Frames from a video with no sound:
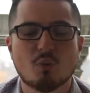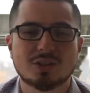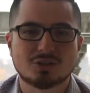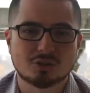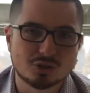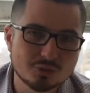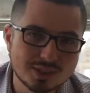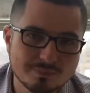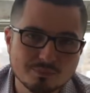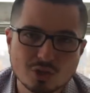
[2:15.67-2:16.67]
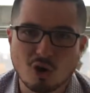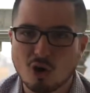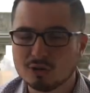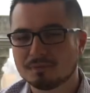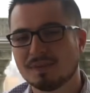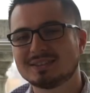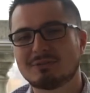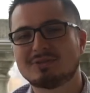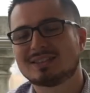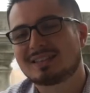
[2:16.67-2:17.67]
what they're doing, all the things
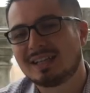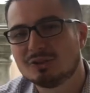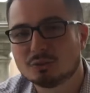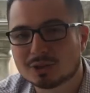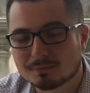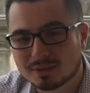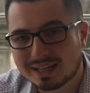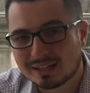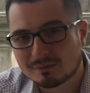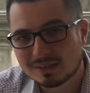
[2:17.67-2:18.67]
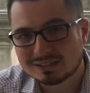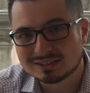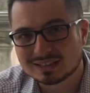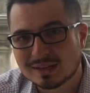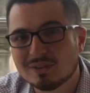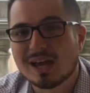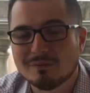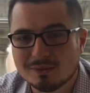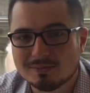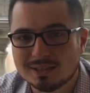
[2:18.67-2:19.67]
that were dictated during the planning phases of the
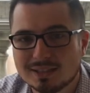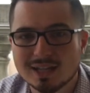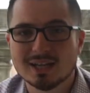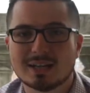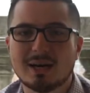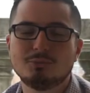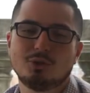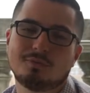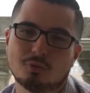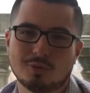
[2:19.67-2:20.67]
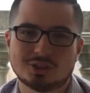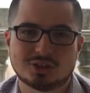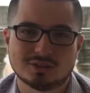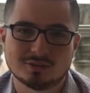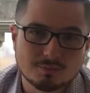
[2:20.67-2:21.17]
MVP come to fruition.